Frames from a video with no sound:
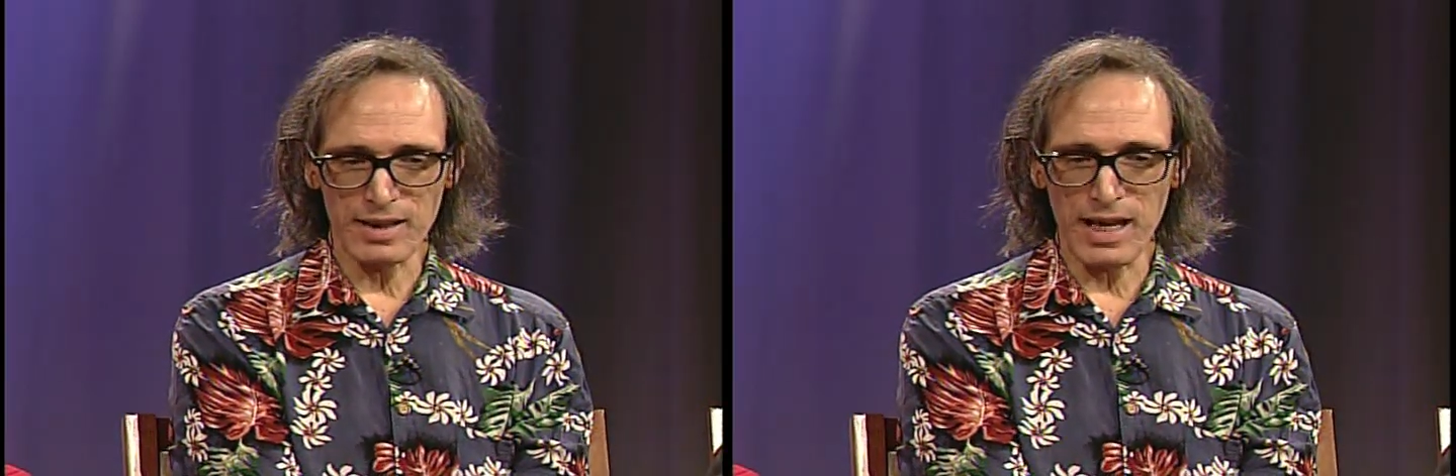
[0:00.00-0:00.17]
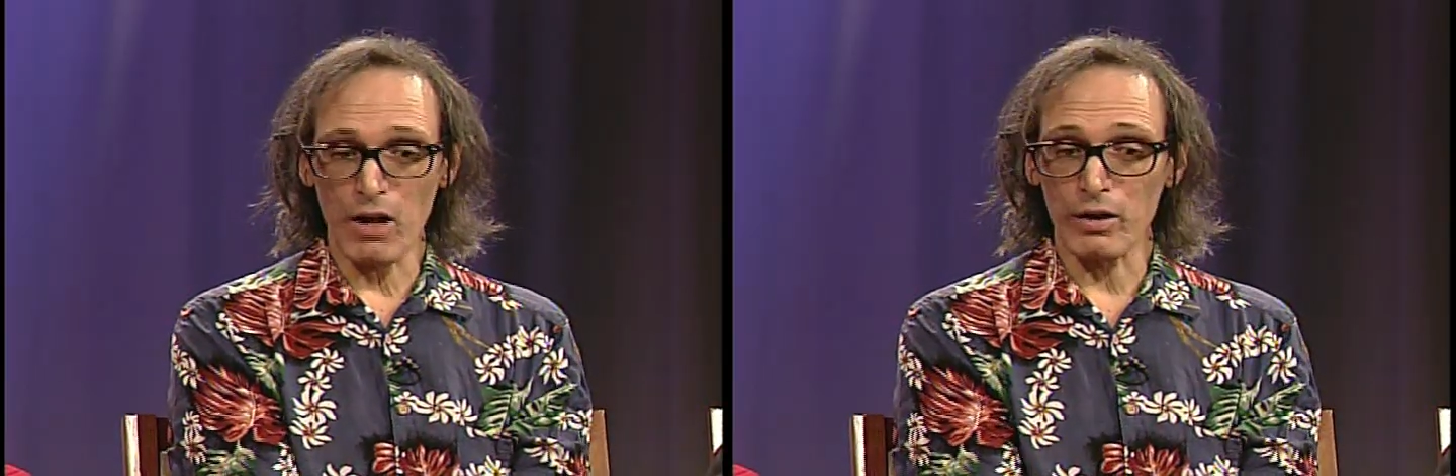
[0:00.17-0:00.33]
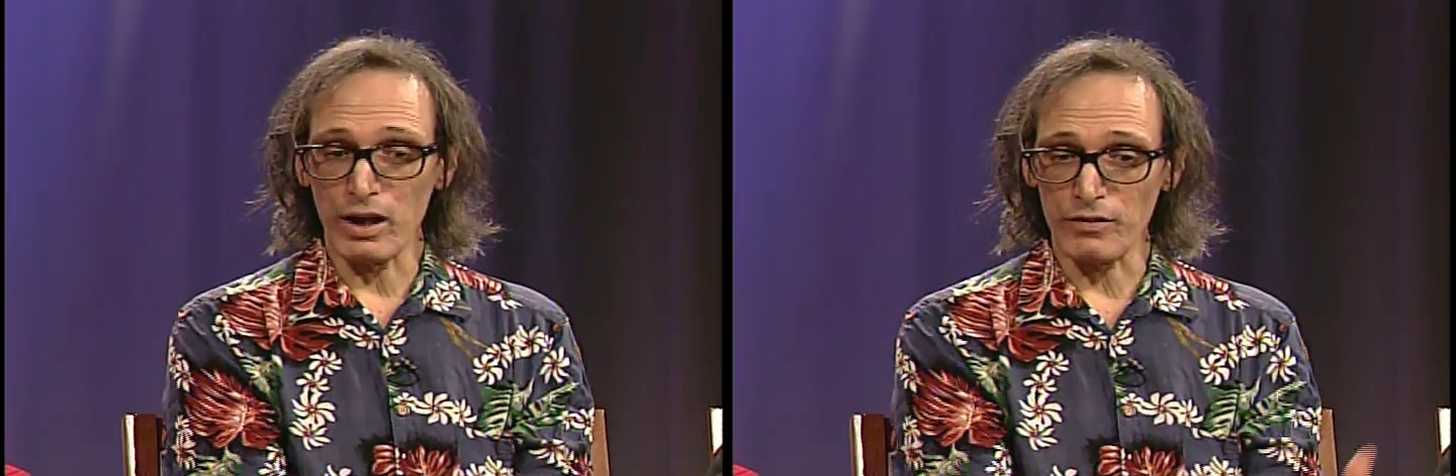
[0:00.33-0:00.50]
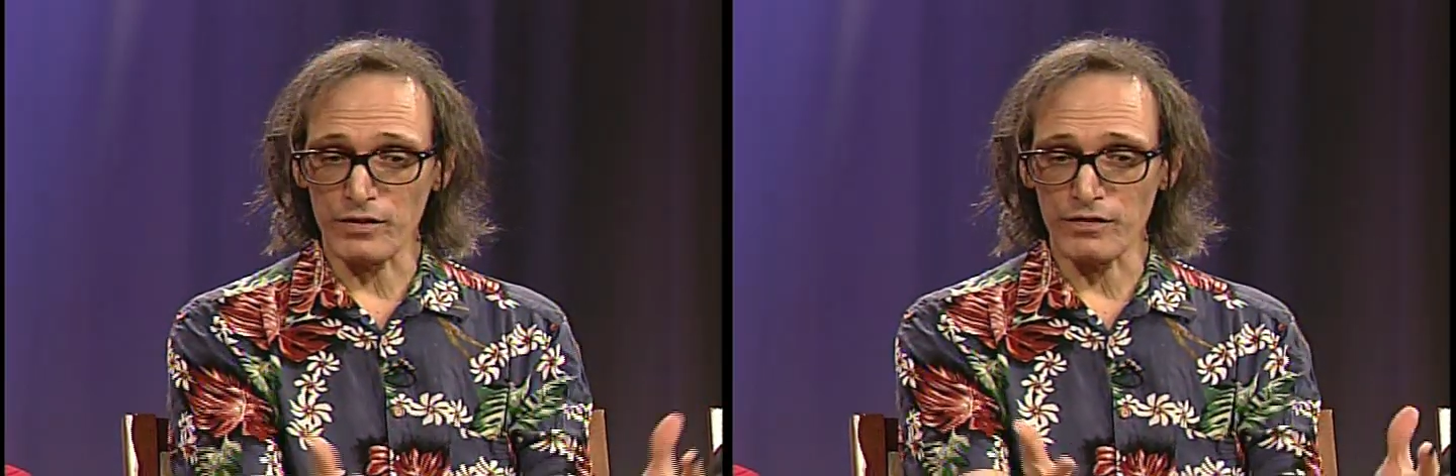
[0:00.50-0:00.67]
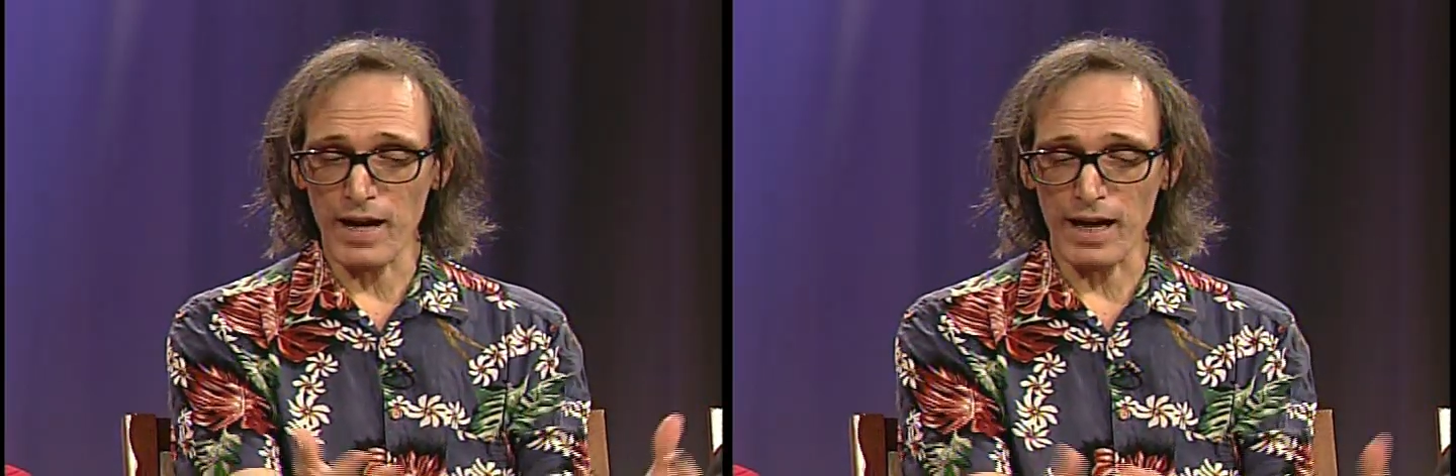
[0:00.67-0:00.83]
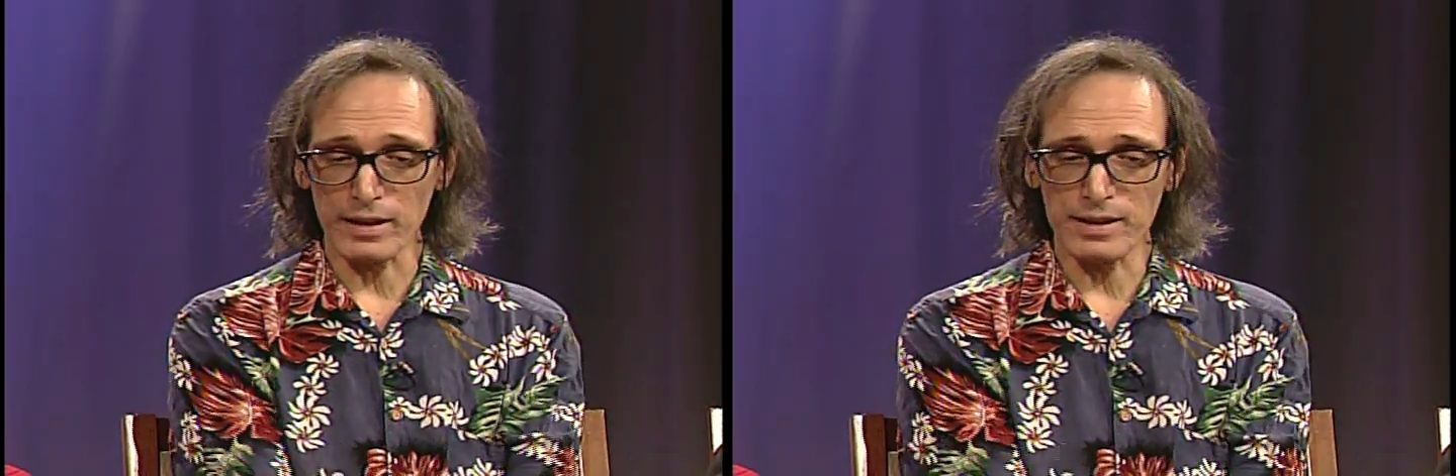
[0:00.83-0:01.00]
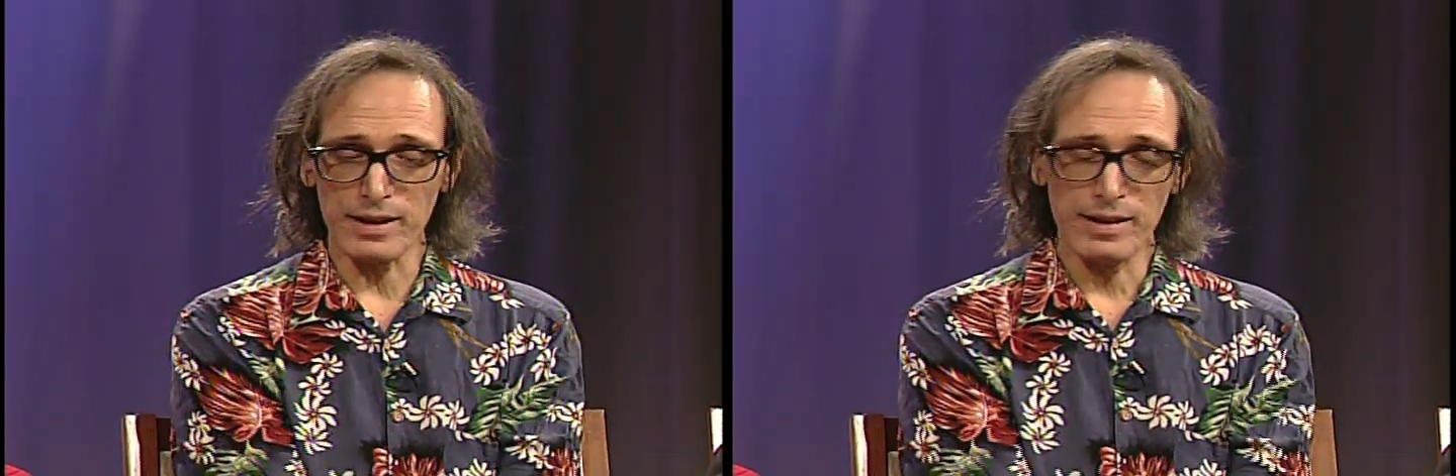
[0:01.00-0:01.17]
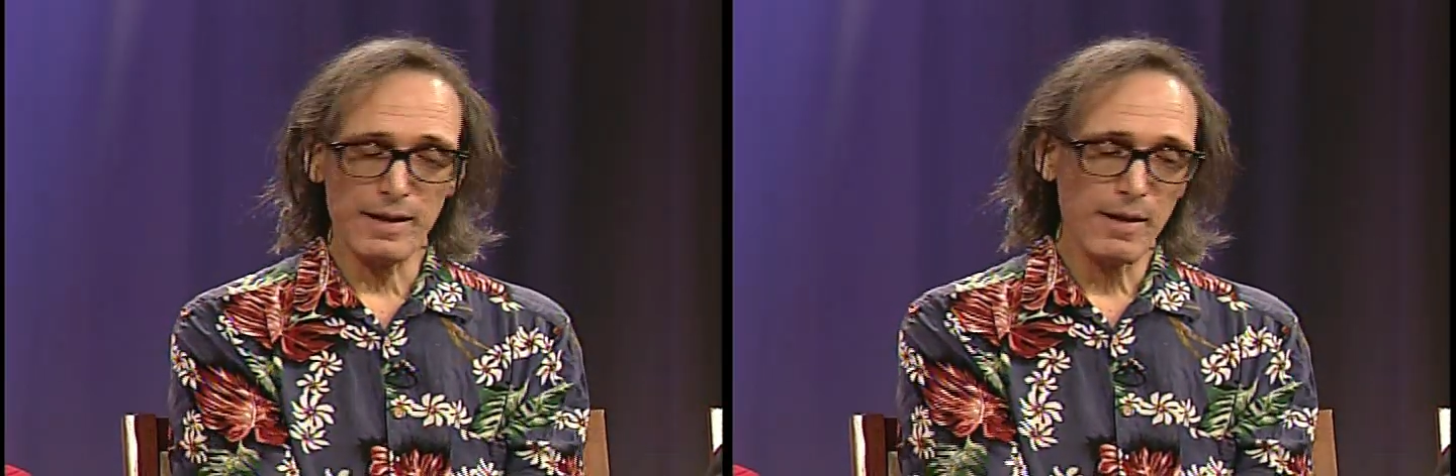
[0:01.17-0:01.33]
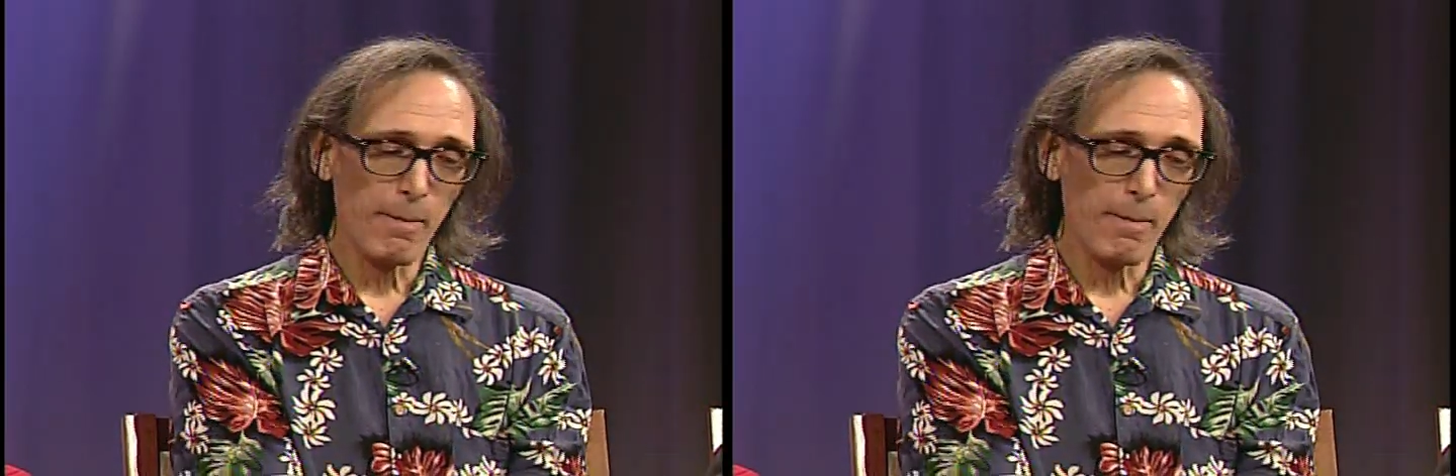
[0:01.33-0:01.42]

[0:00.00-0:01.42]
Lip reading: area of effect.